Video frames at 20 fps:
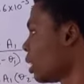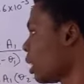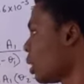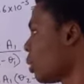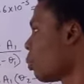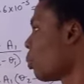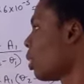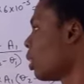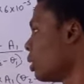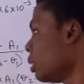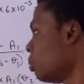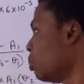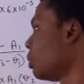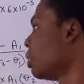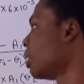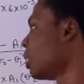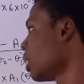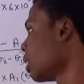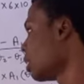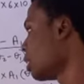A1
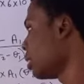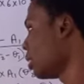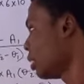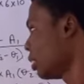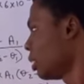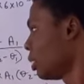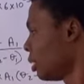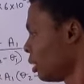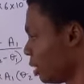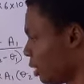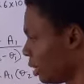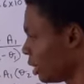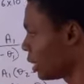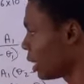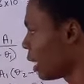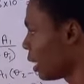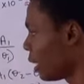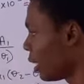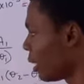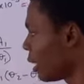represents the
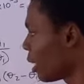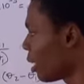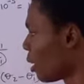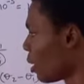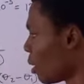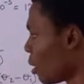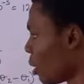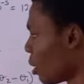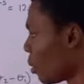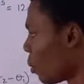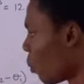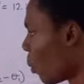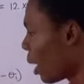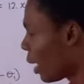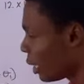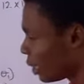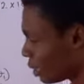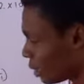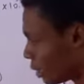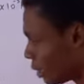initial area,
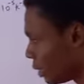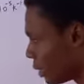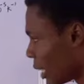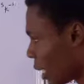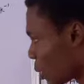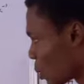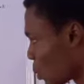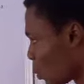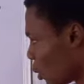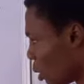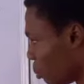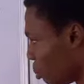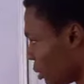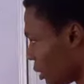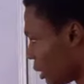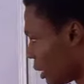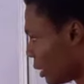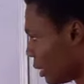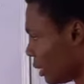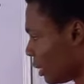while theta2
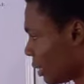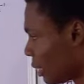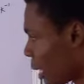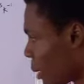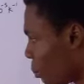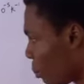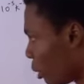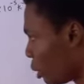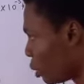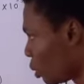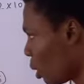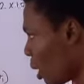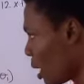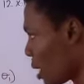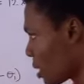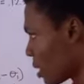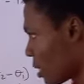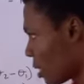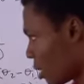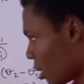represents the temperature
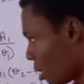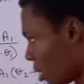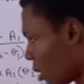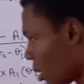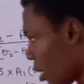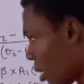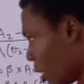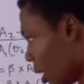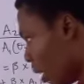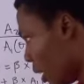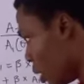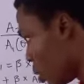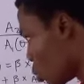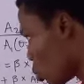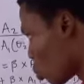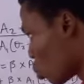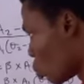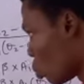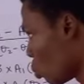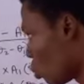at
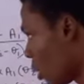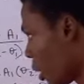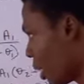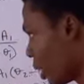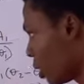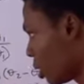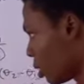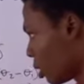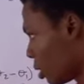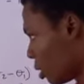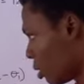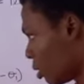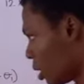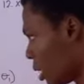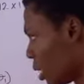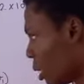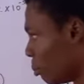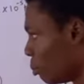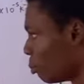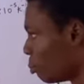A2, while
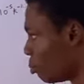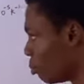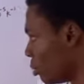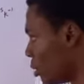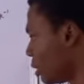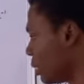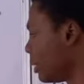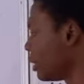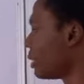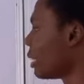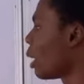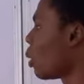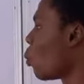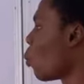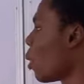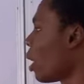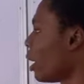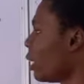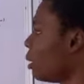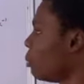
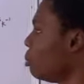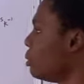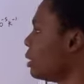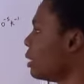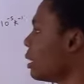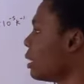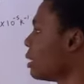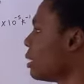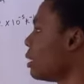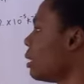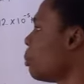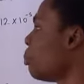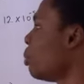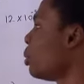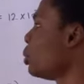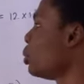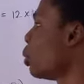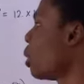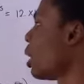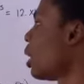theta1 represents
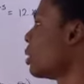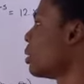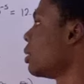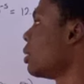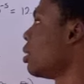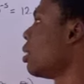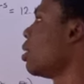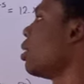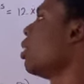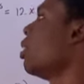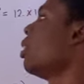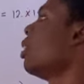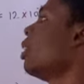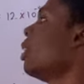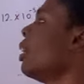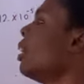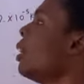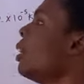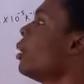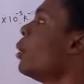temperature at
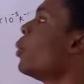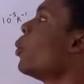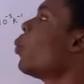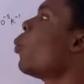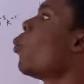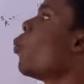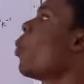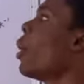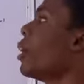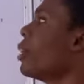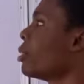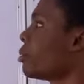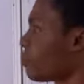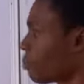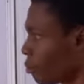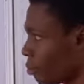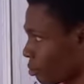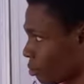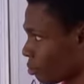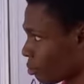A1.
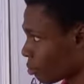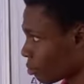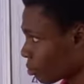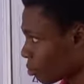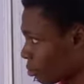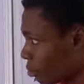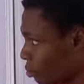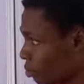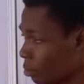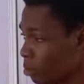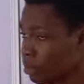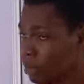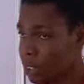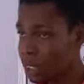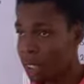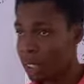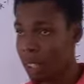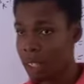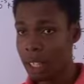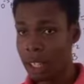
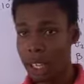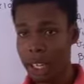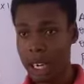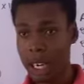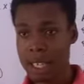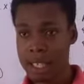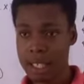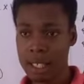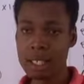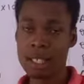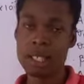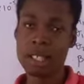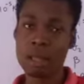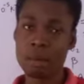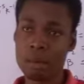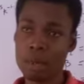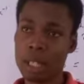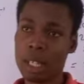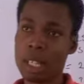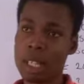Area is still the
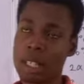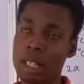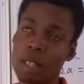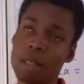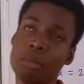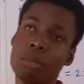same thing as